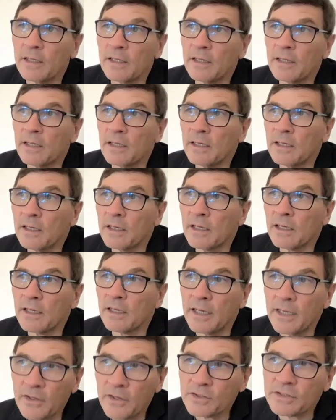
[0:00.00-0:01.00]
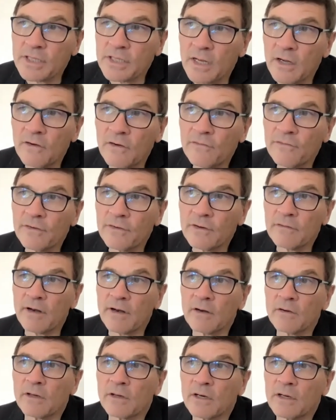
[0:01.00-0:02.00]
the uh, inner self
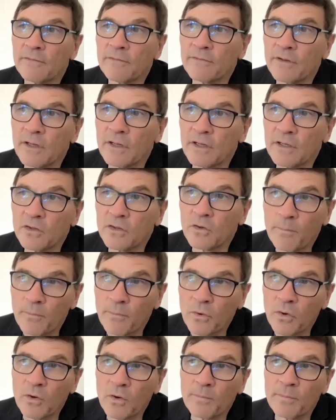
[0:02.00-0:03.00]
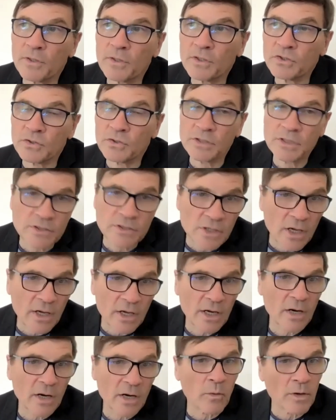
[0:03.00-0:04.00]
around kind of uh, your purpose, your
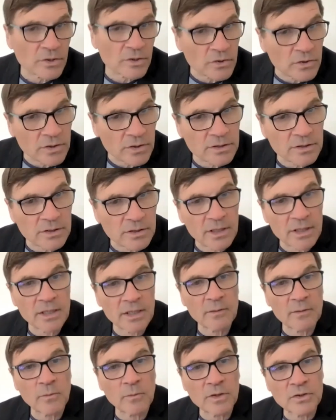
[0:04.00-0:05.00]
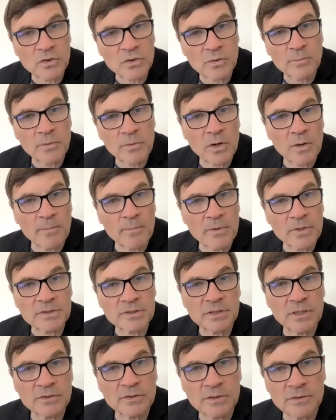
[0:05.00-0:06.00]
desire. What is your desire? What is your
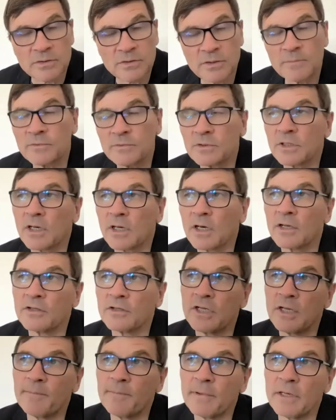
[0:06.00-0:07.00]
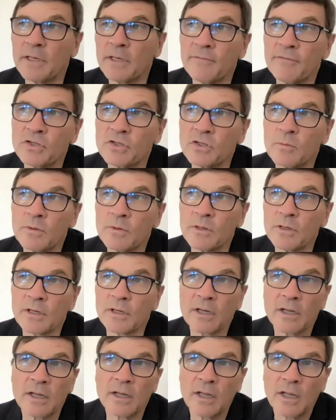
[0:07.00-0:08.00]
purpose? You know, so some kind of deep individual
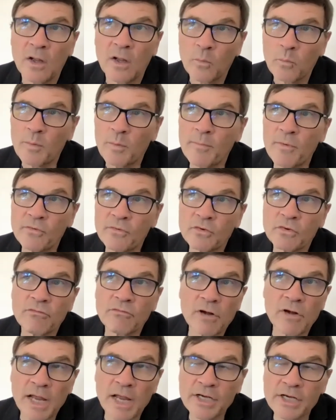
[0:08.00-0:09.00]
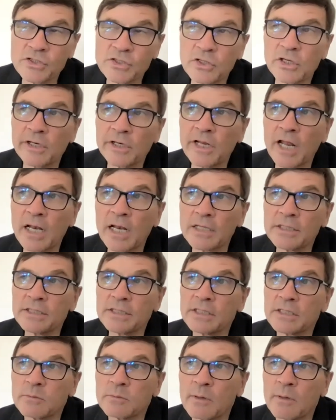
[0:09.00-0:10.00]
work. We move to relational
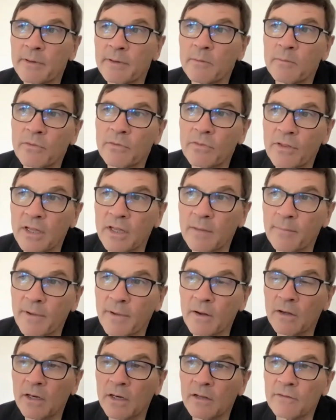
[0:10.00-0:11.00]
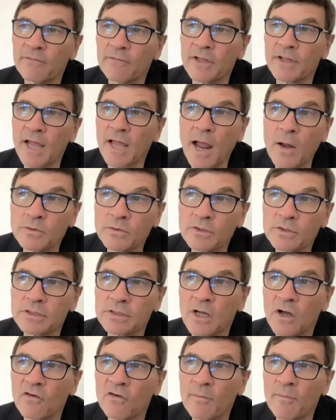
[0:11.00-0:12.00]
analysis where we think about kind of the outer
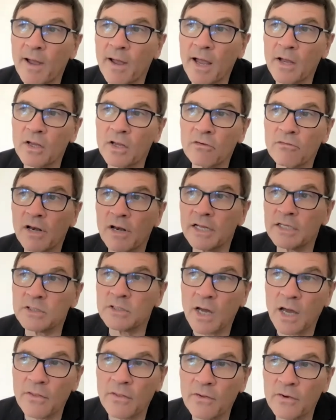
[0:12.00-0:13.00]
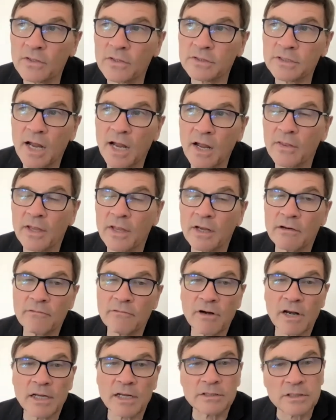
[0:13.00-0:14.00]
self, about how you relate to others, how they
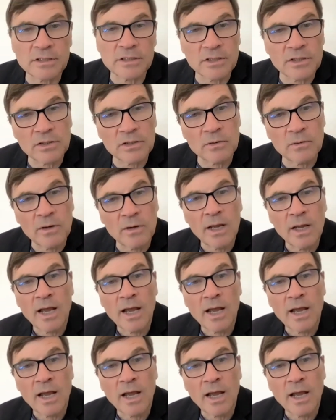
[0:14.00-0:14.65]
relate to you,